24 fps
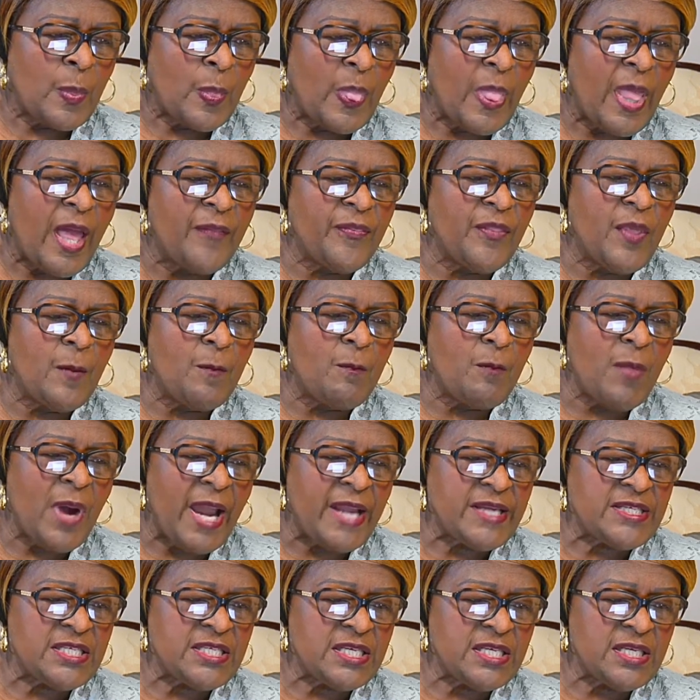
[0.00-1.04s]
and the
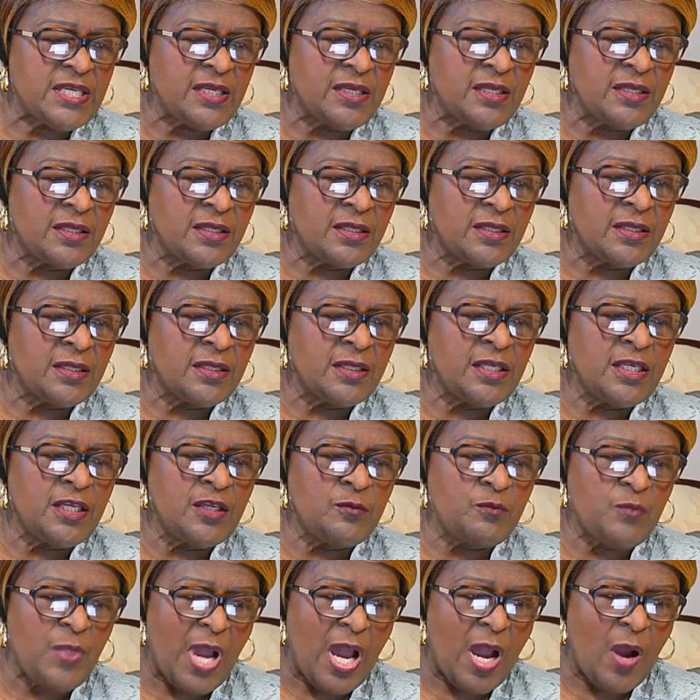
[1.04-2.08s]
mighty in
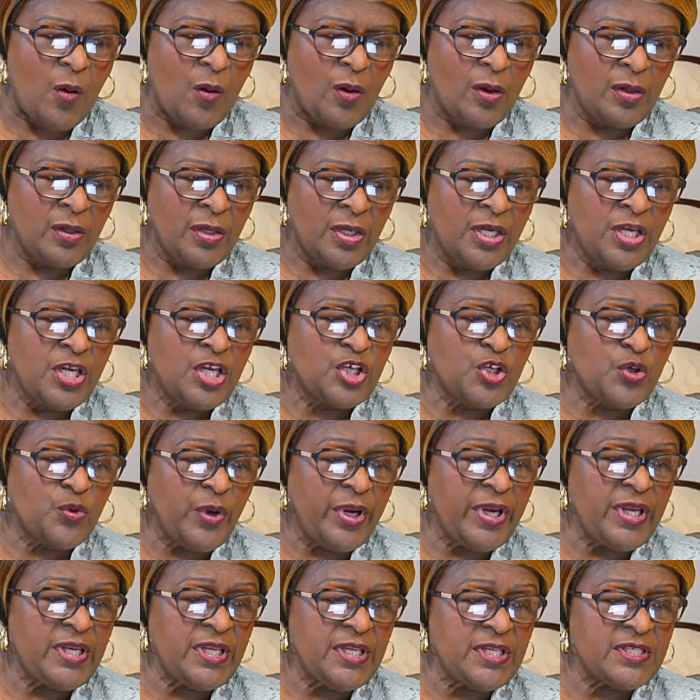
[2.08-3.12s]
power.
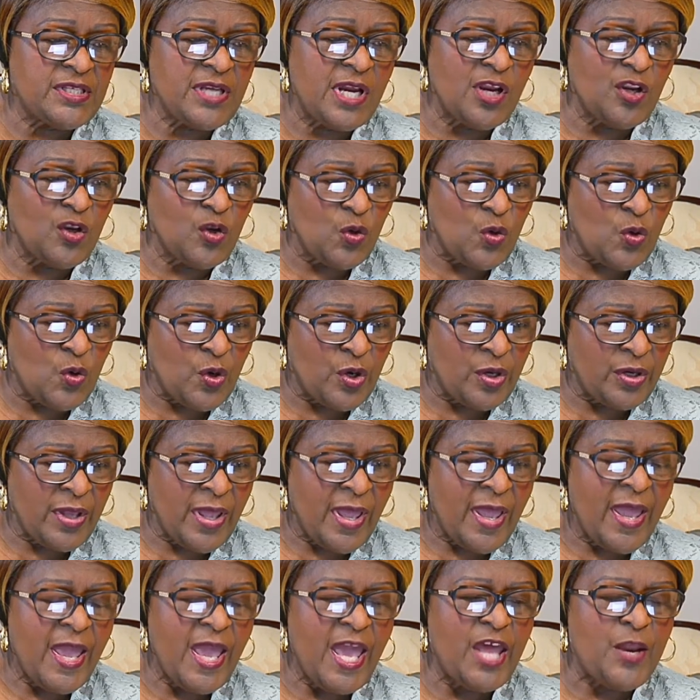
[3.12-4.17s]
Great is our Lord,
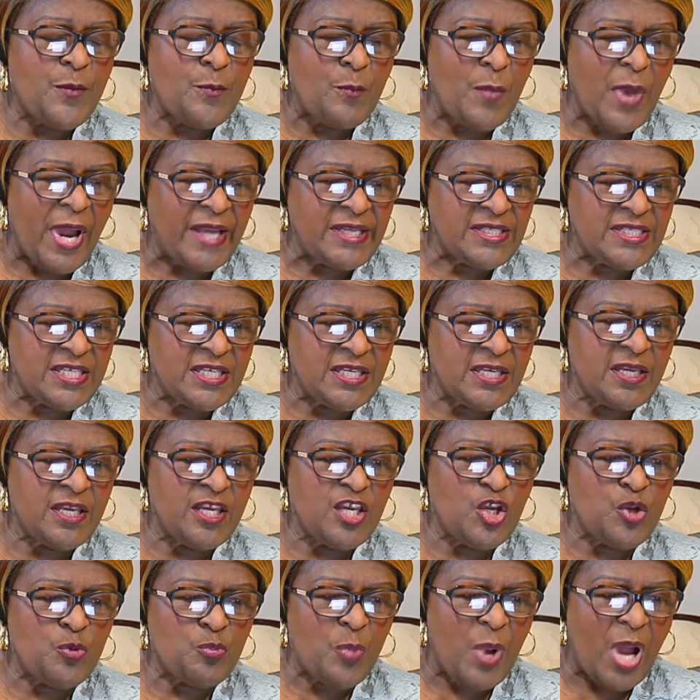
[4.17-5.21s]
and mighty
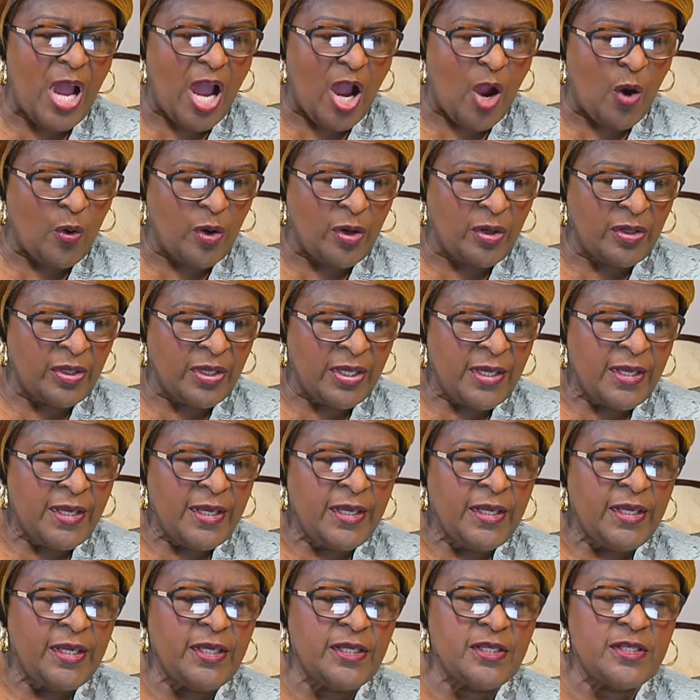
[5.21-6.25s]
in power.
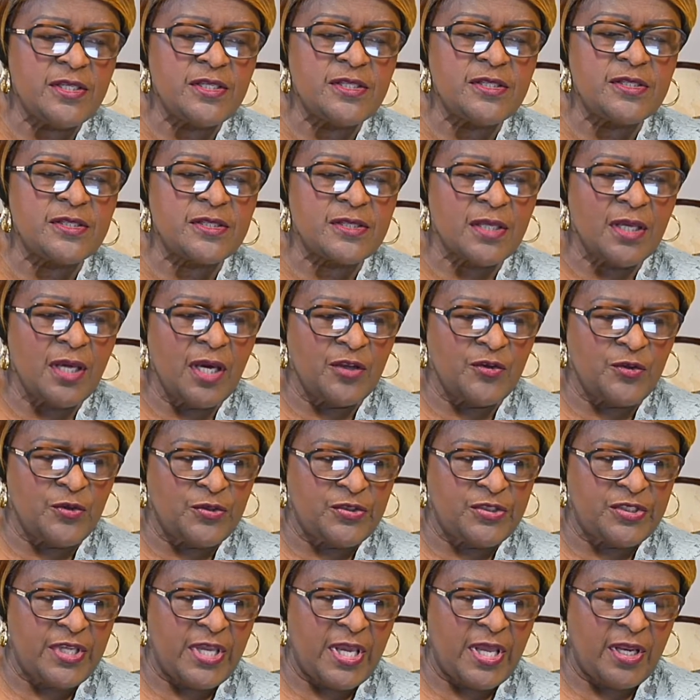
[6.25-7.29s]
His
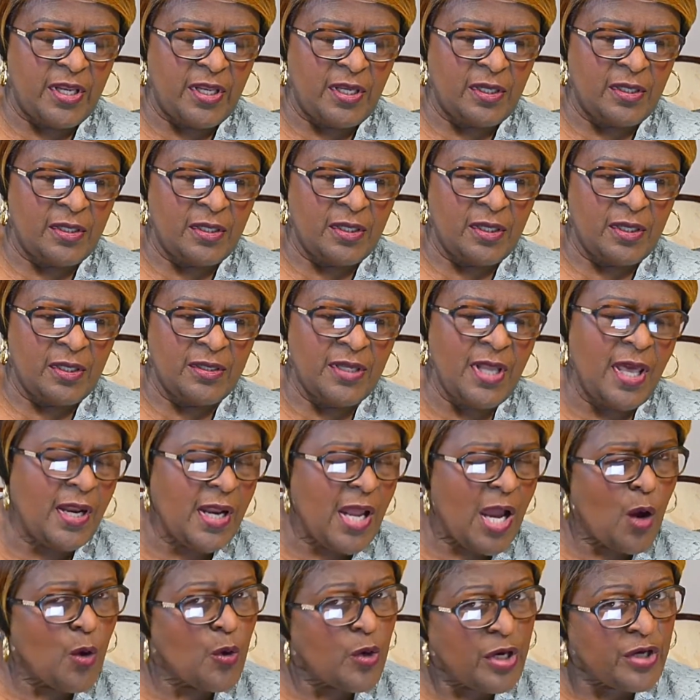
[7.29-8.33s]
understanding," not
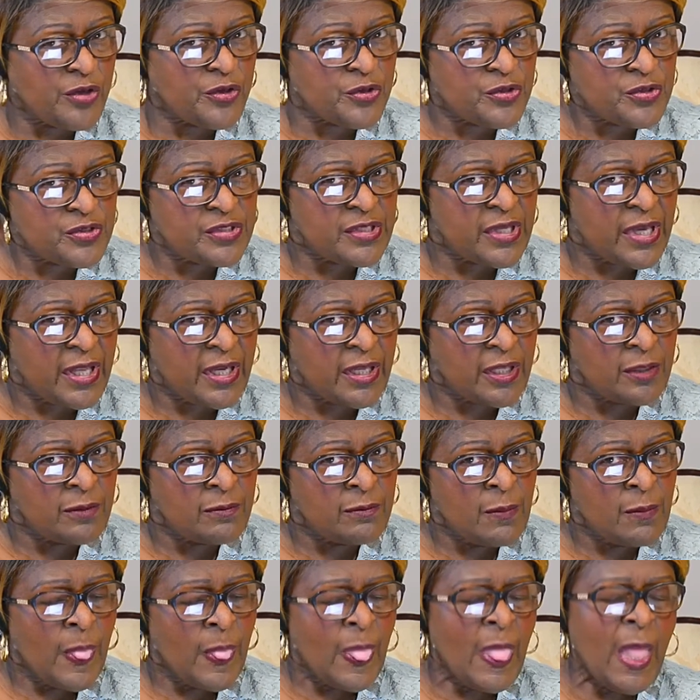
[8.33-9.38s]
our understanding,
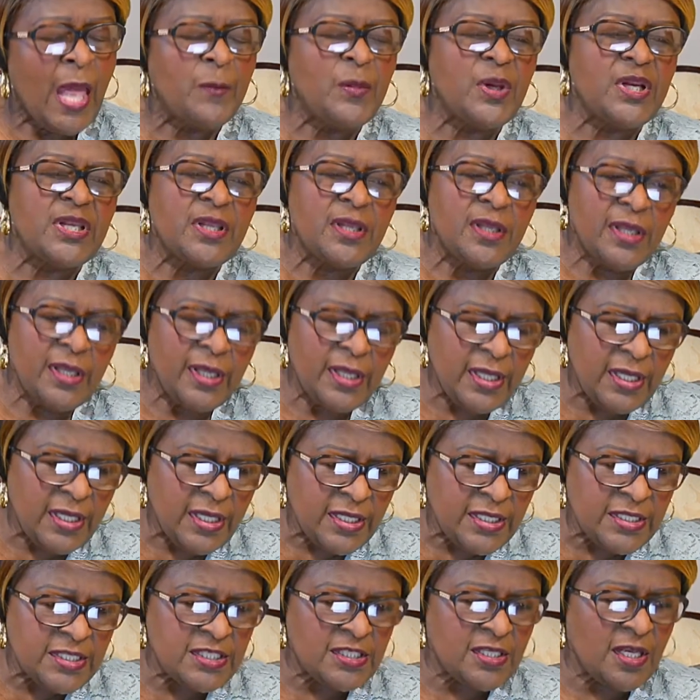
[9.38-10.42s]
but
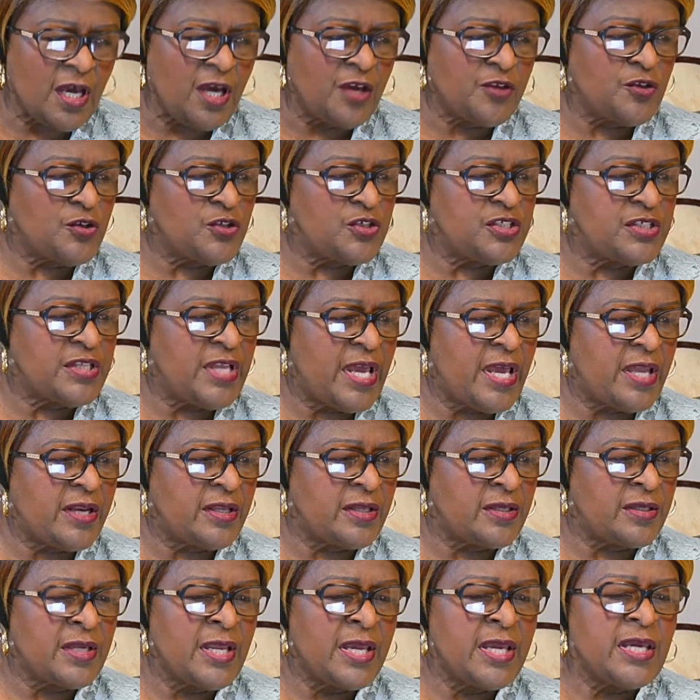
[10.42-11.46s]
His
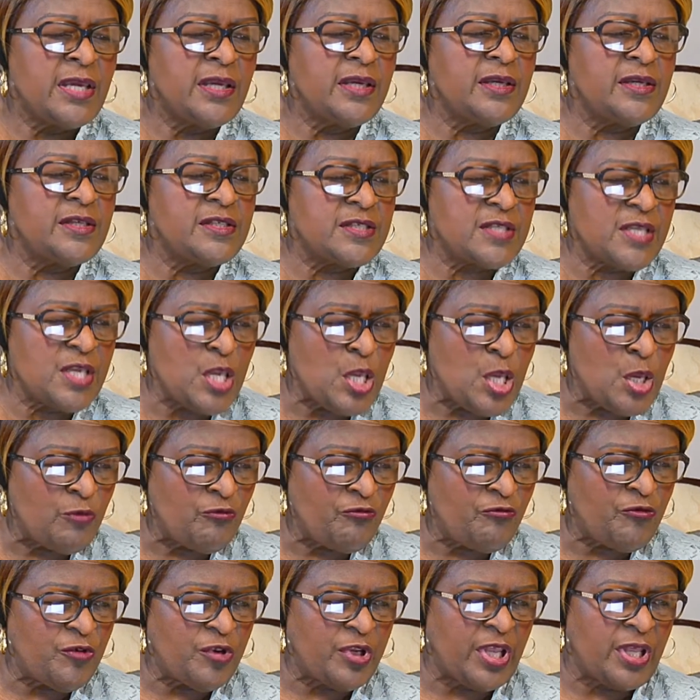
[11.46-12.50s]
understanding, "is
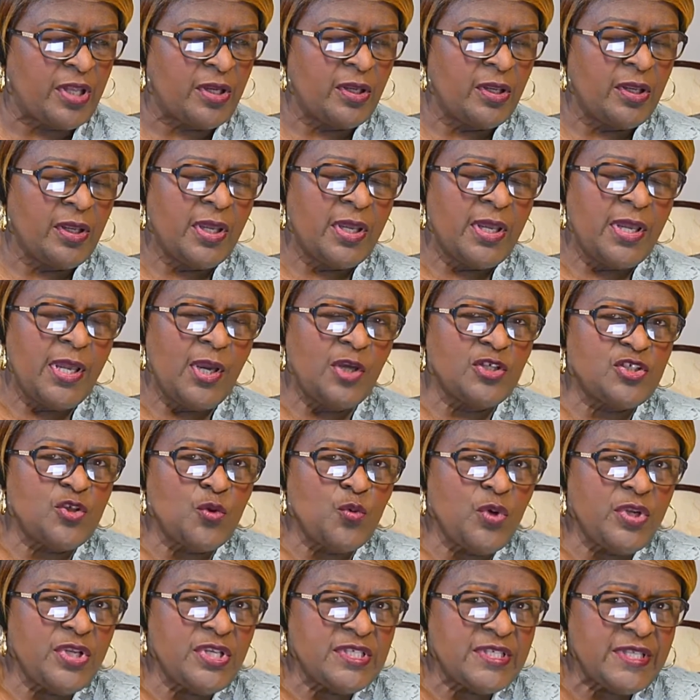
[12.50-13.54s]
infinite." And so
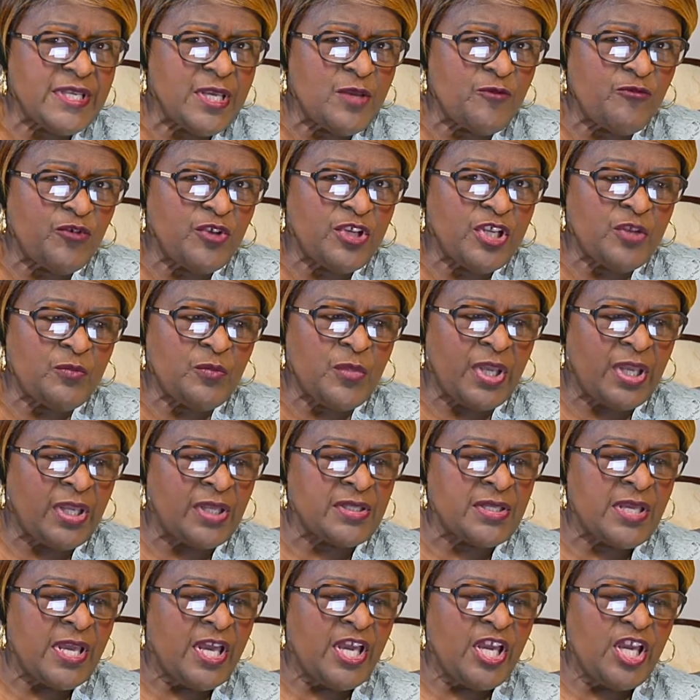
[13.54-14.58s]
what does infinite mean?
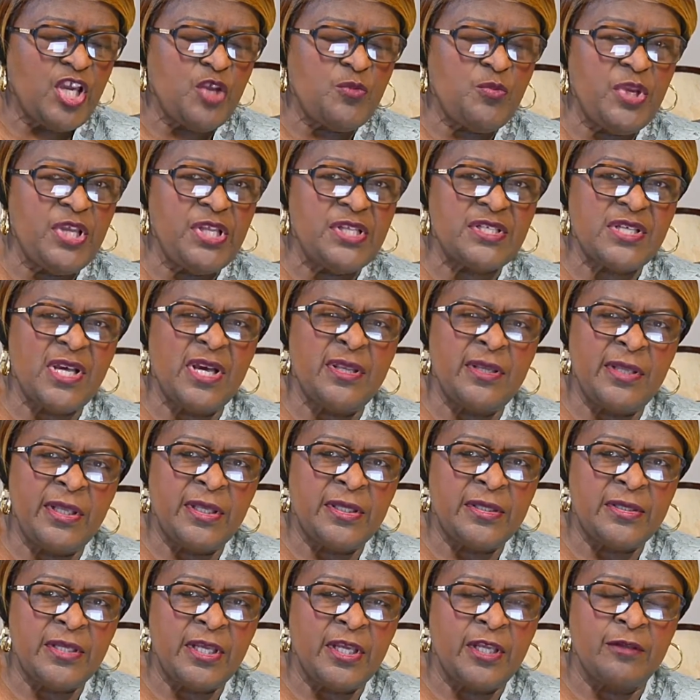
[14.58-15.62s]
It means
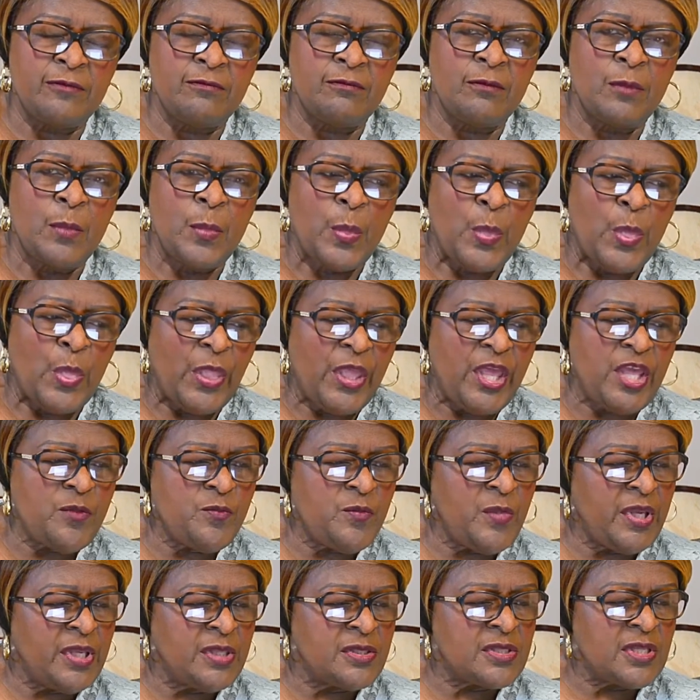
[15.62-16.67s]
unending. It
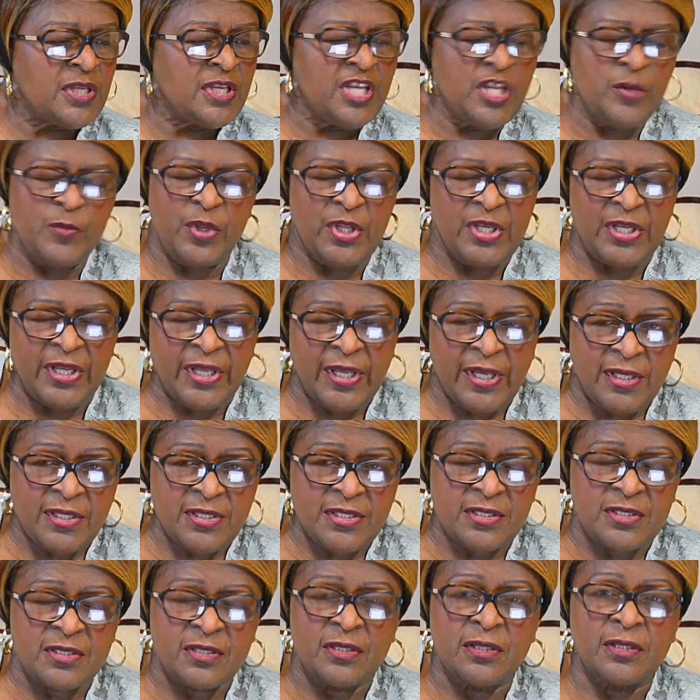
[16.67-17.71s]
means
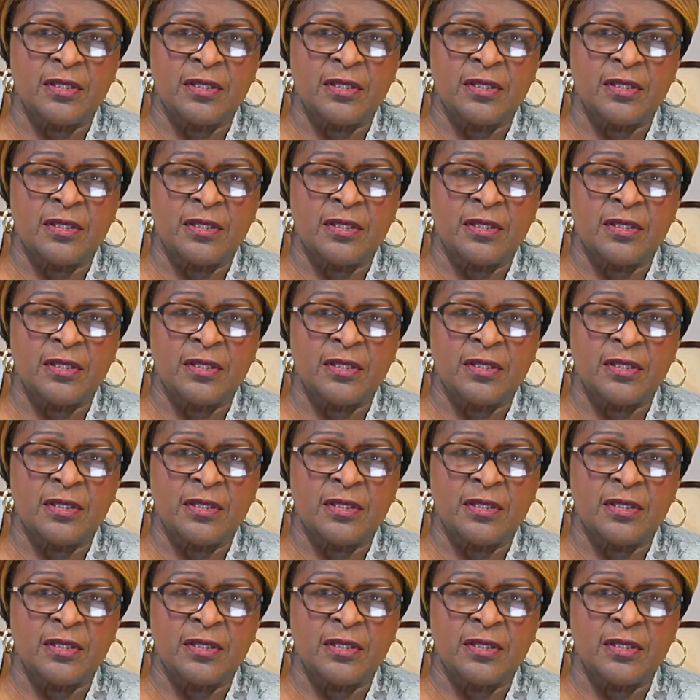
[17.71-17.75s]
limitless.